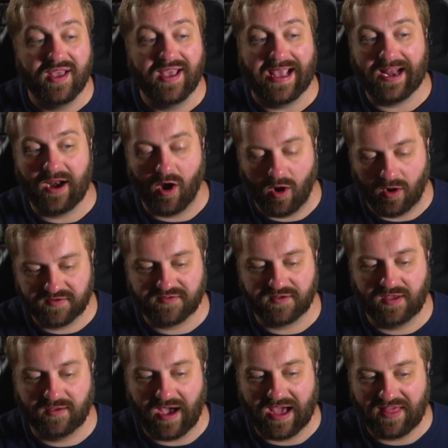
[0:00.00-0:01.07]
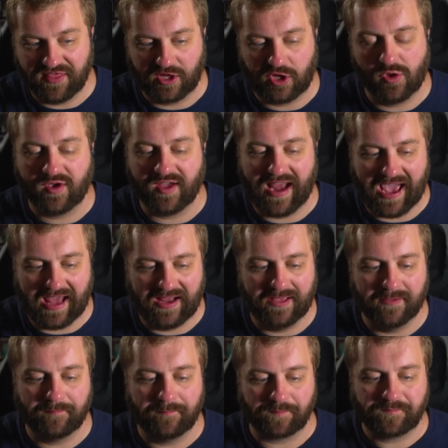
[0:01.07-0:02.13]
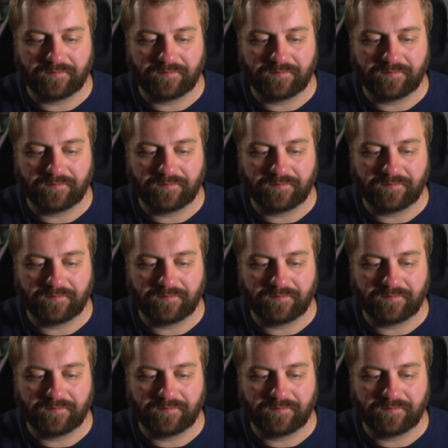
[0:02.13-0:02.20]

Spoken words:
It honestly, I think you could edit